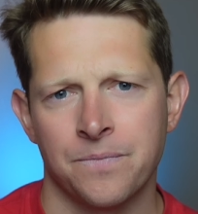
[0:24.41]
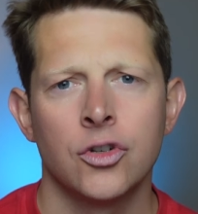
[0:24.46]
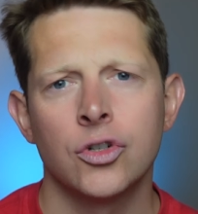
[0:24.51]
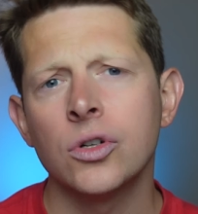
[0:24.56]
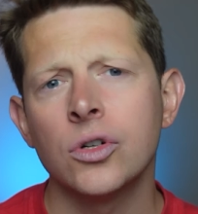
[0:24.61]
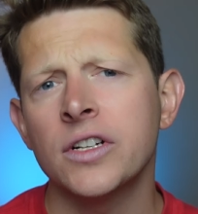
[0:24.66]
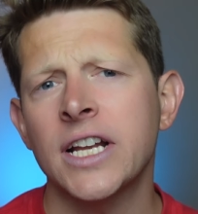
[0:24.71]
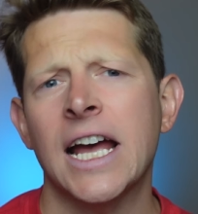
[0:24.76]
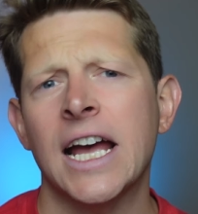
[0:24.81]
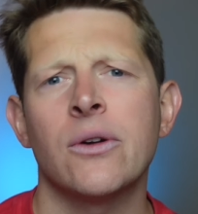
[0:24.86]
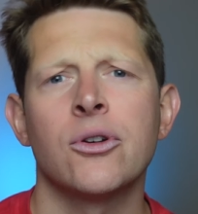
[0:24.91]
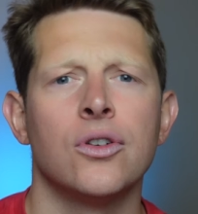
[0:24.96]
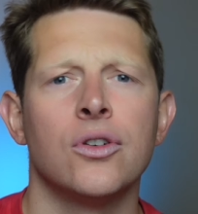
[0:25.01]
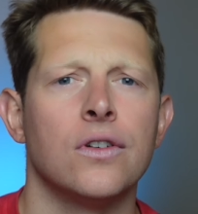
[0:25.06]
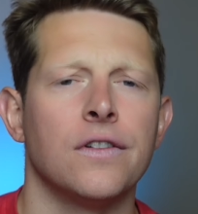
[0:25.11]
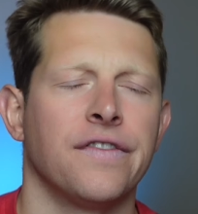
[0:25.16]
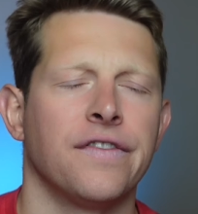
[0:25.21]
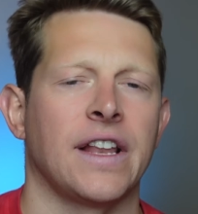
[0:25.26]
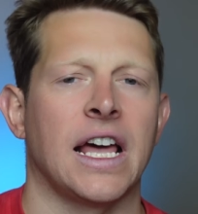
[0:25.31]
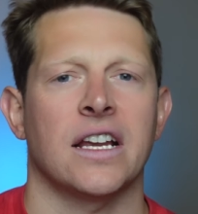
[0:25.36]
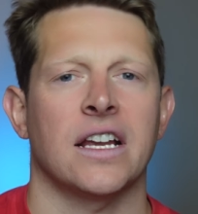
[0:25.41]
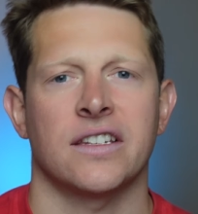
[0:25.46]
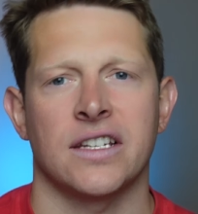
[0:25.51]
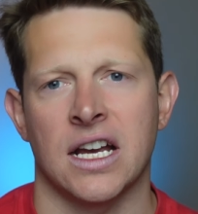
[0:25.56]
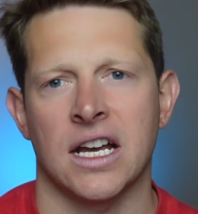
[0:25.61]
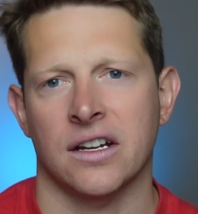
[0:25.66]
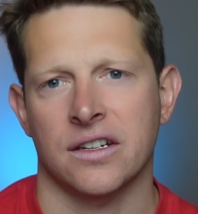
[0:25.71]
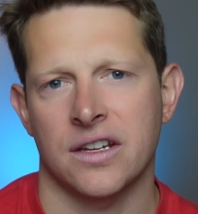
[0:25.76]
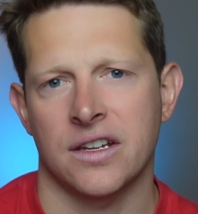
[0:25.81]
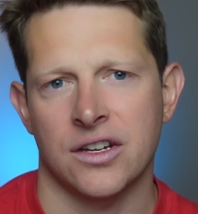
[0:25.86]
Drawdown, or Flexi
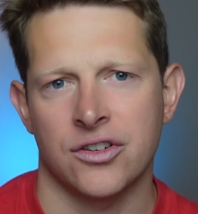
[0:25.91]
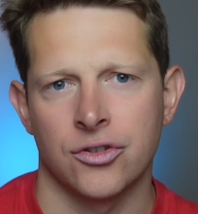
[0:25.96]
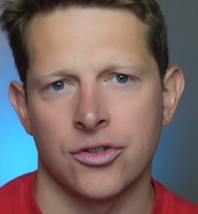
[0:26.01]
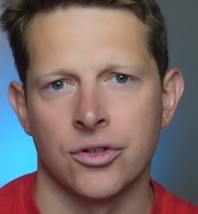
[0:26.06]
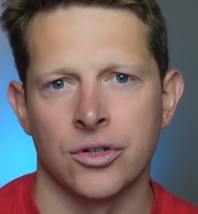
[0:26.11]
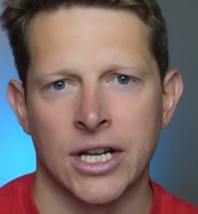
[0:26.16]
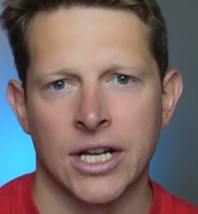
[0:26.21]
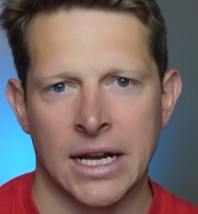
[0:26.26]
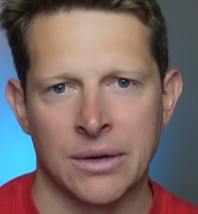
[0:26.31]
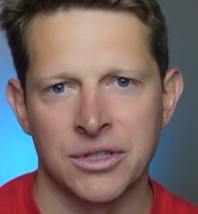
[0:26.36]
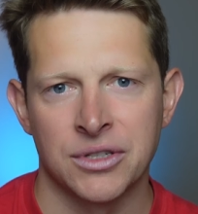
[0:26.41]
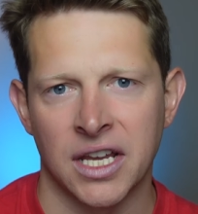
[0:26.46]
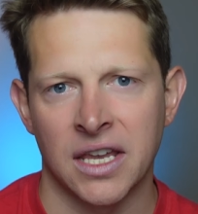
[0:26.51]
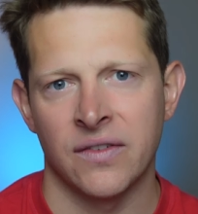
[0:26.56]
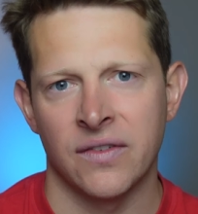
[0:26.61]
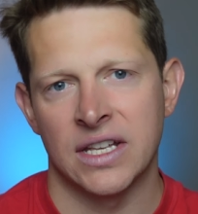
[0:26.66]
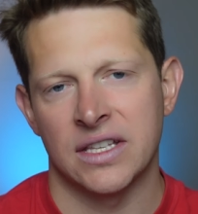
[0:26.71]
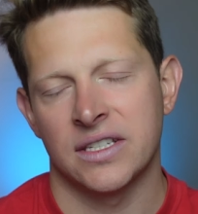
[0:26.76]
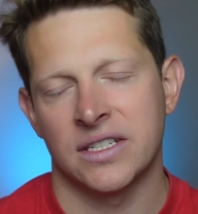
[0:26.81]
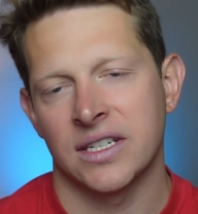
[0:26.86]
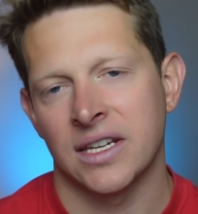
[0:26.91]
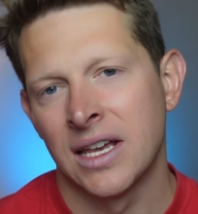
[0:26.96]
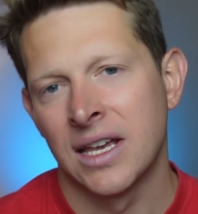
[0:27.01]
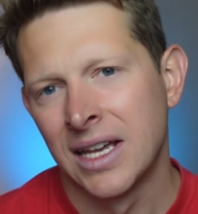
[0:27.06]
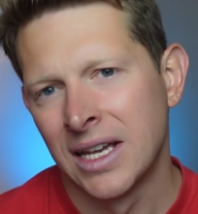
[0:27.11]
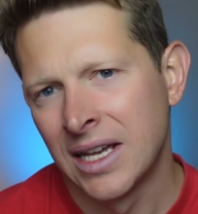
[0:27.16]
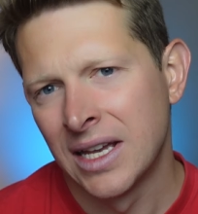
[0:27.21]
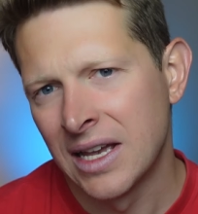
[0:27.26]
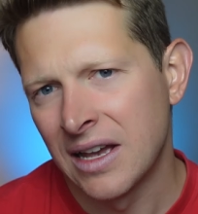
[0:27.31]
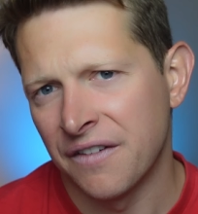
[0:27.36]
Access Drawdown to give its
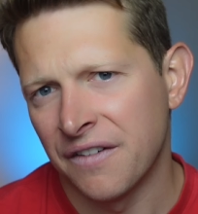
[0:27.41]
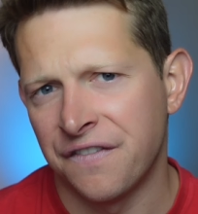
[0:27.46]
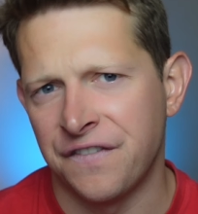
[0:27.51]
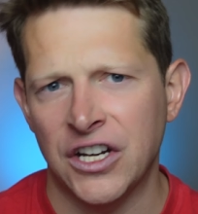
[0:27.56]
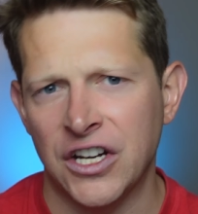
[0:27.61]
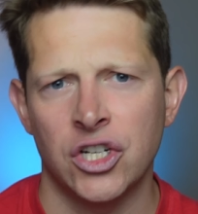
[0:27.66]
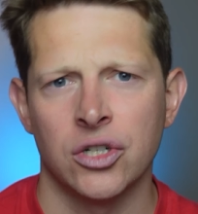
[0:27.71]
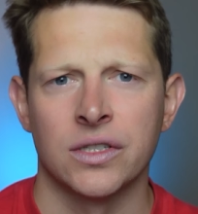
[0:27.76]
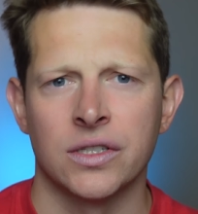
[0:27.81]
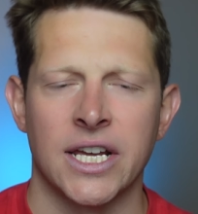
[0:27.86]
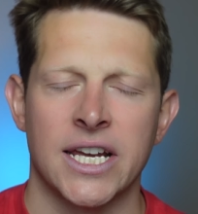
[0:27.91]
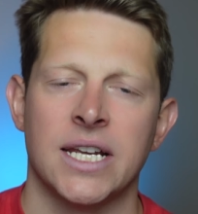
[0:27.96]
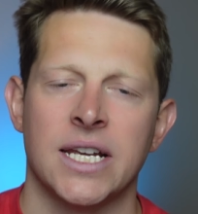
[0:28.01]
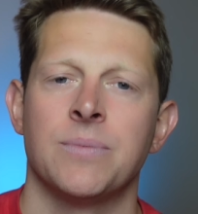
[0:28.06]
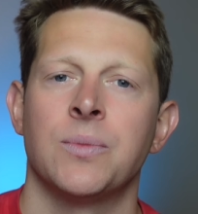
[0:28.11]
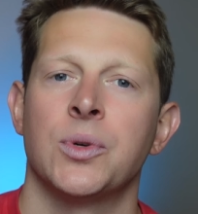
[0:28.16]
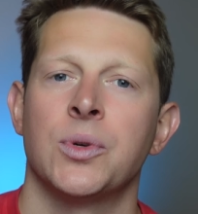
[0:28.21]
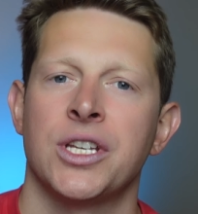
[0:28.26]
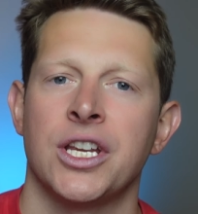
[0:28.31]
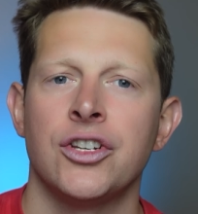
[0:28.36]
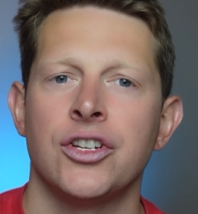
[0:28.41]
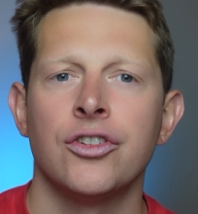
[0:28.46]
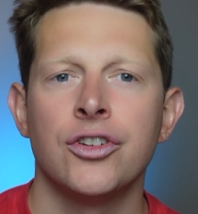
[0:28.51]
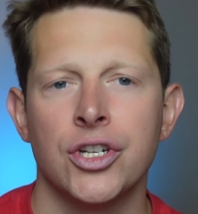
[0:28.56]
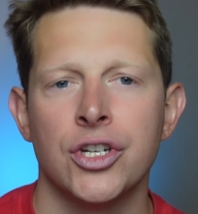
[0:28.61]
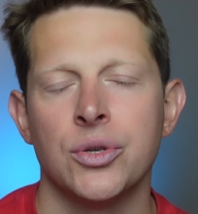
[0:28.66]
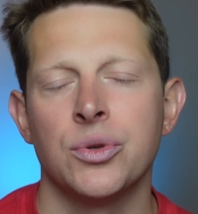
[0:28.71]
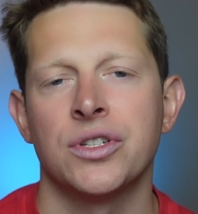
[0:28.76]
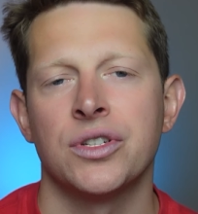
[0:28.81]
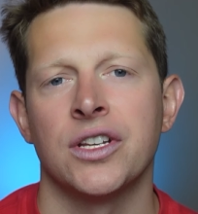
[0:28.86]
official name, was
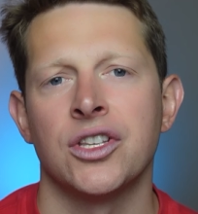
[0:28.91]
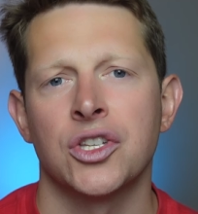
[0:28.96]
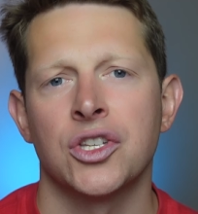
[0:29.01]
introduced in